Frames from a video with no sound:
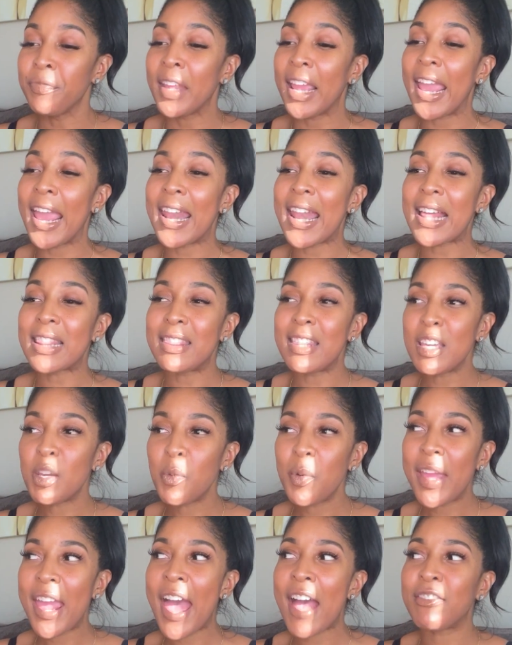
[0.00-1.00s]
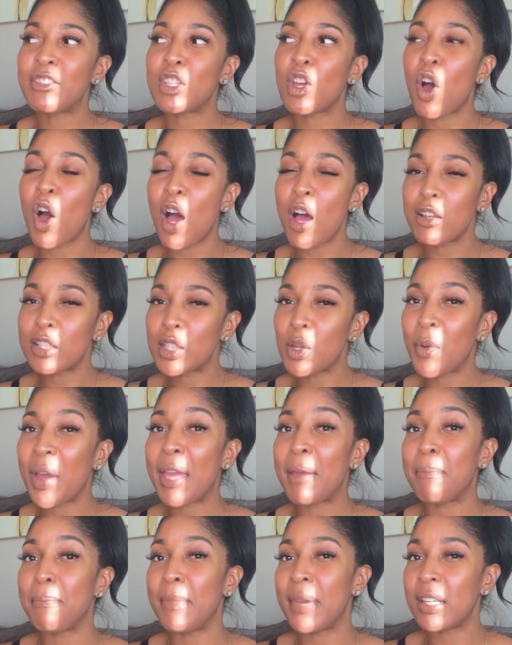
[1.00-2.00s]
And I think we have to also
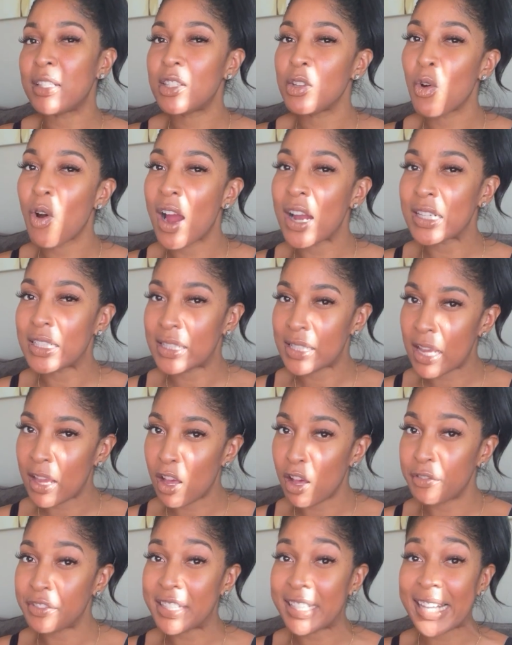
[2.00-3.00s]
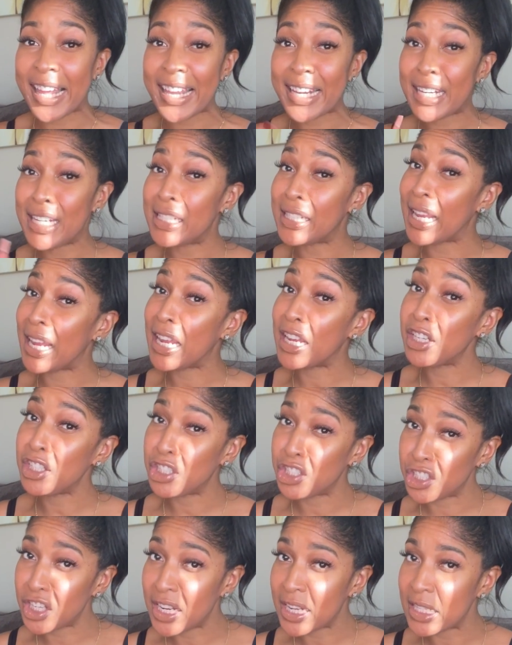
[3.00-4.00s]
admit to ourselves, ladies and
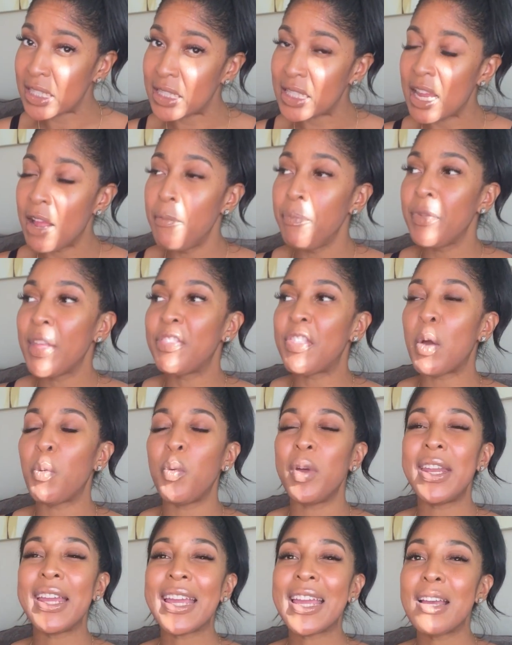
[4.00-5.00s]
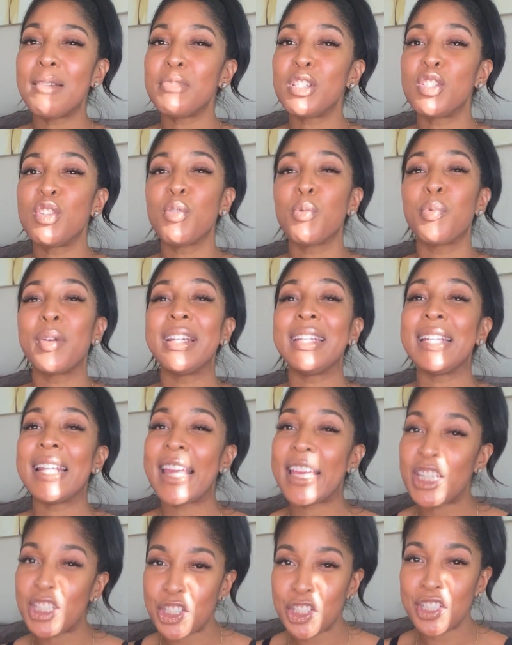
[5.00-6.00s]
gents, that when it comes to
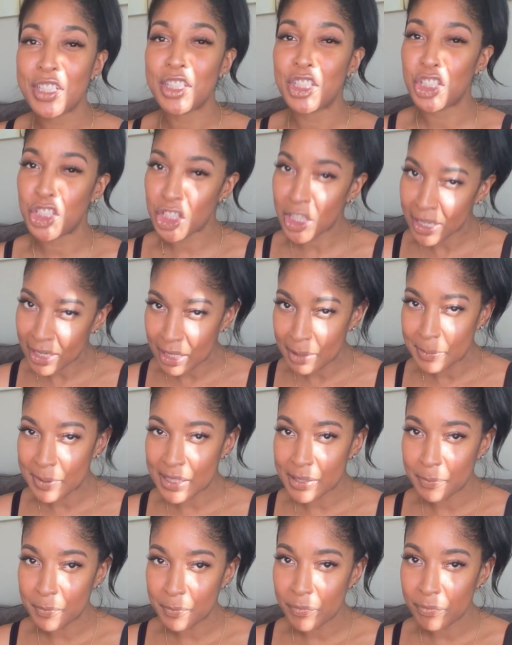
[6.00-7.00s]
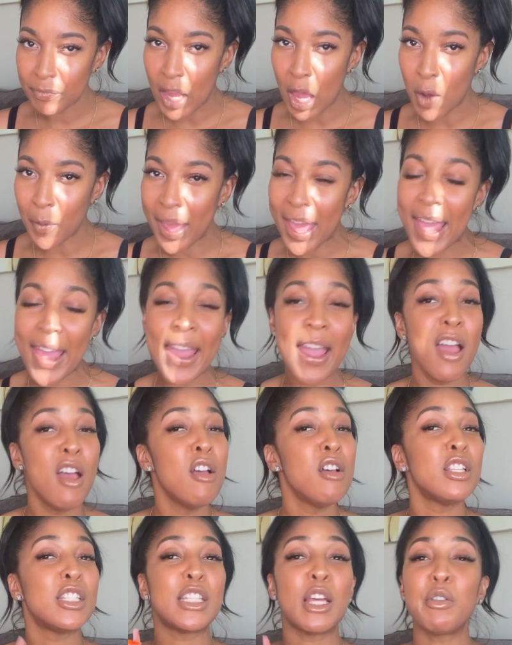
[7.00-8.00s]
relationships, okay,
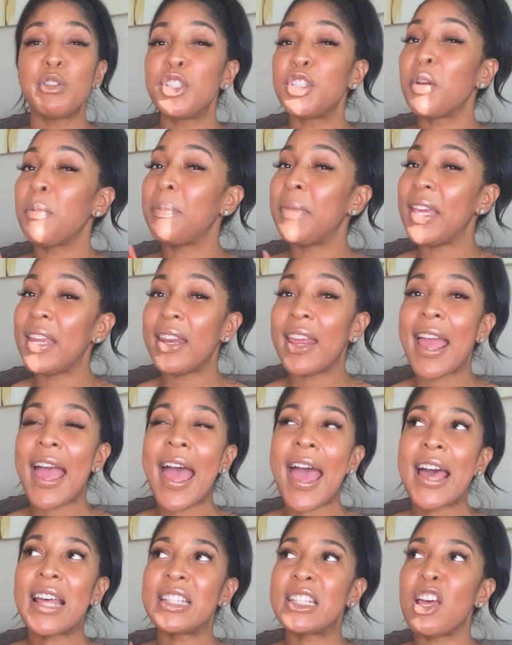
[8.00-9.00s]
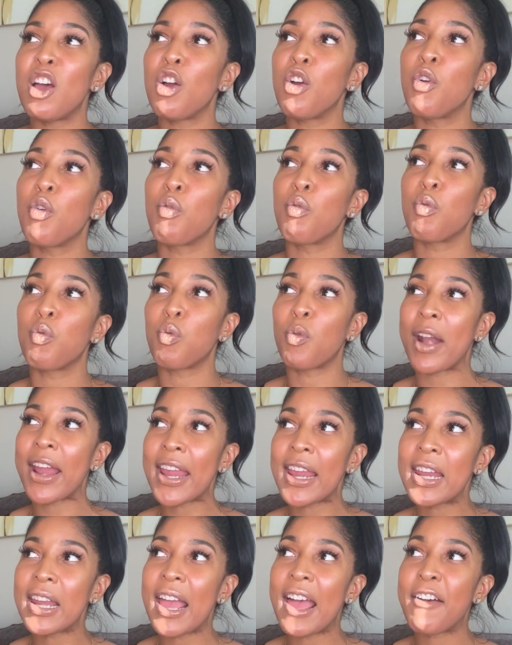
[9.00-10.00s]
social media has a
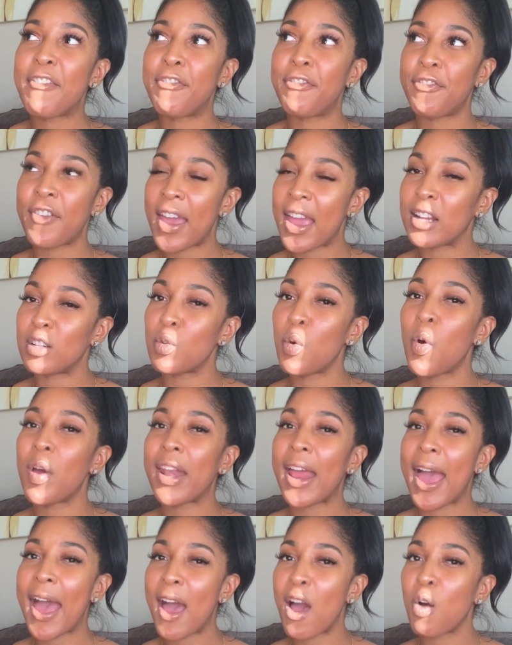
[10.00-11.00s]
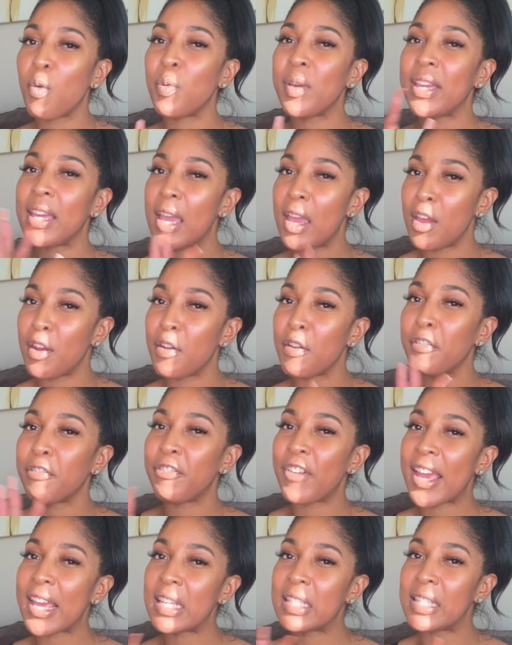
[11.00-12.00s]
great effect on how we
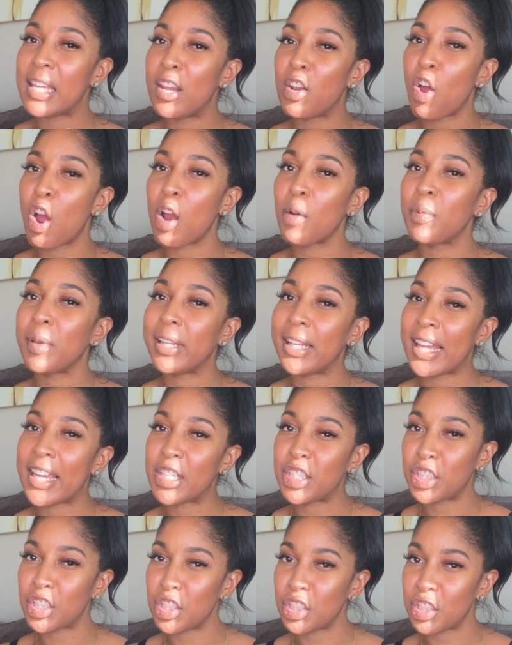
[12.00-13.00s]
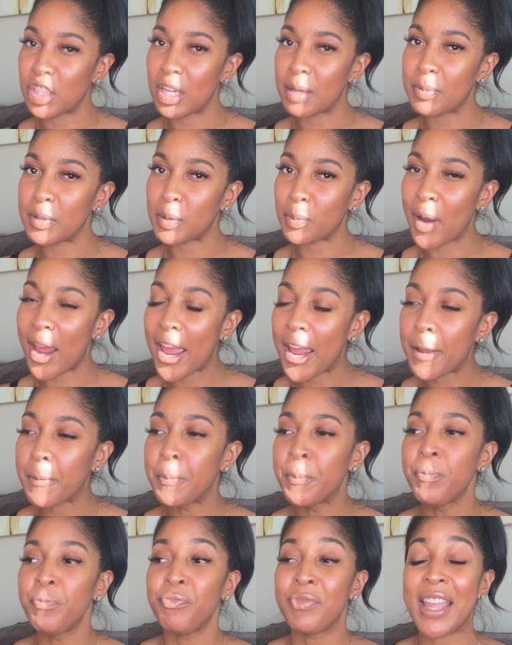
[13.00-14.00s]
interface in our relationships, right?
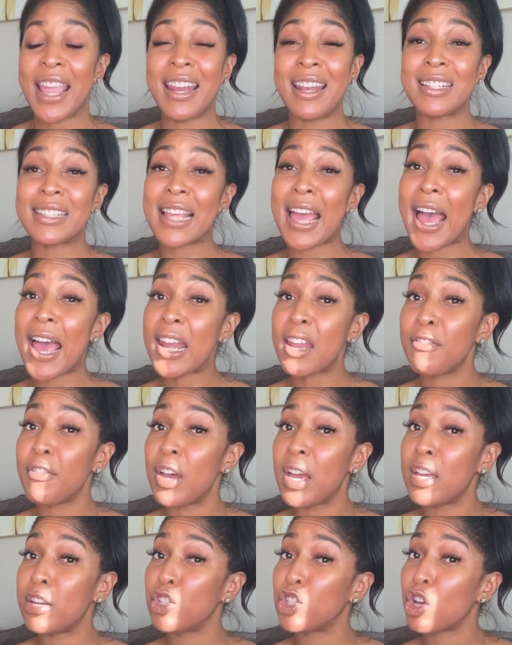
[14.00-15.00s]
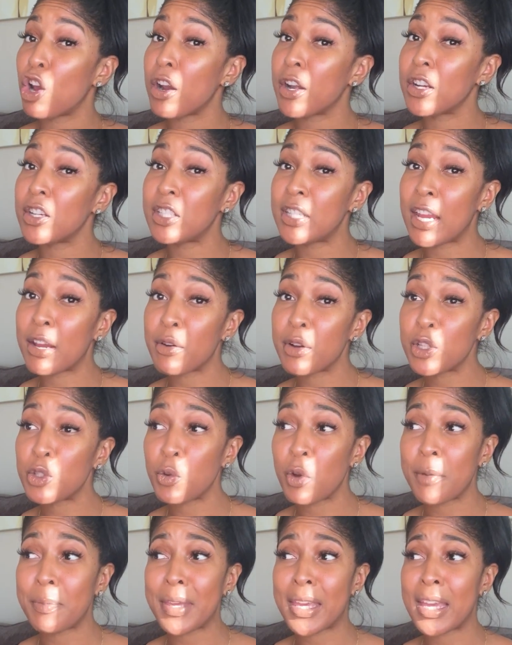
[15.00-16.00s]
And it's kind of uncharted
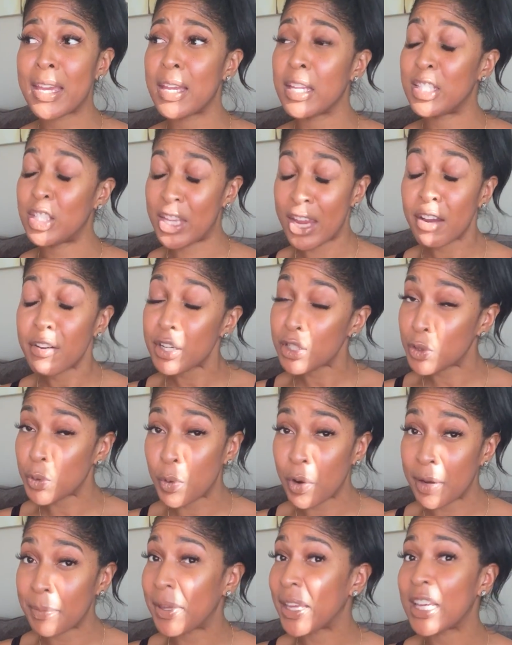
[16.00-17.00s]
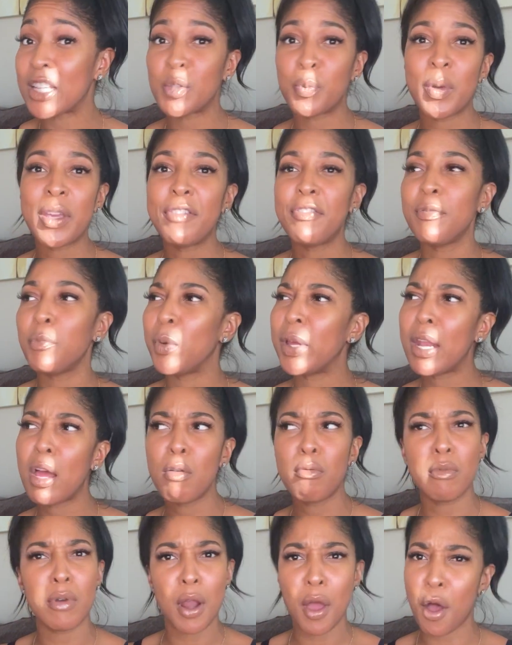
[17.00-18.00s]
territory because territory because we we
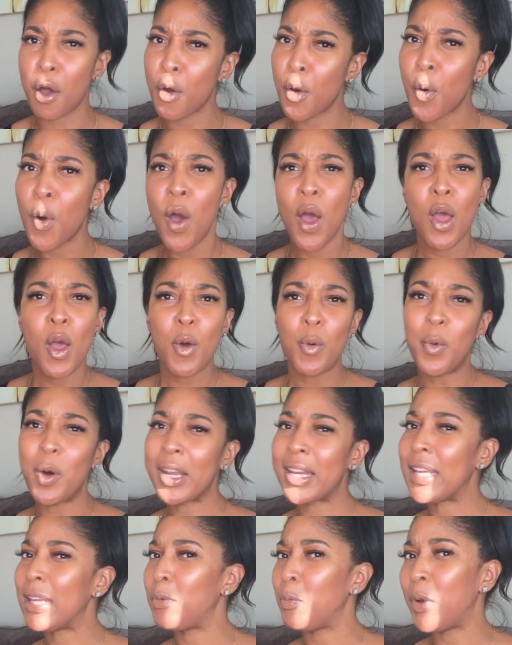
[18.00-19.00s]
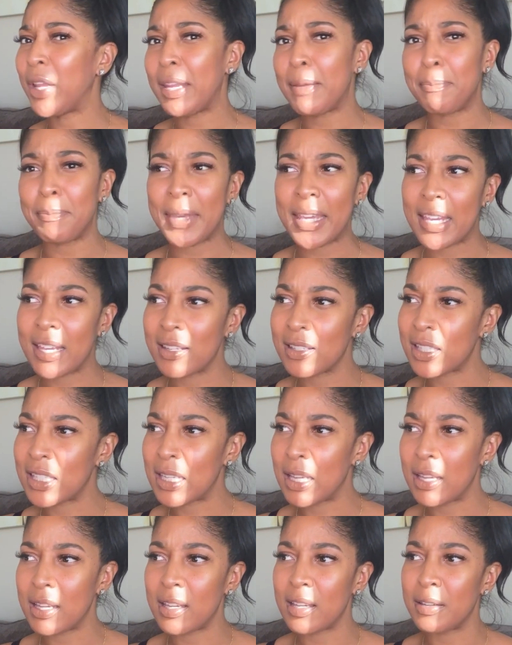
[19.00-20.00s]
don't know what it what it means
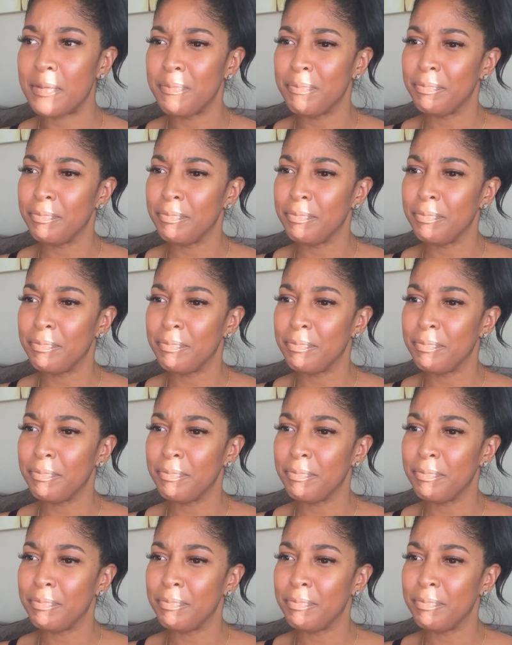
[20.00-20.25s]
to,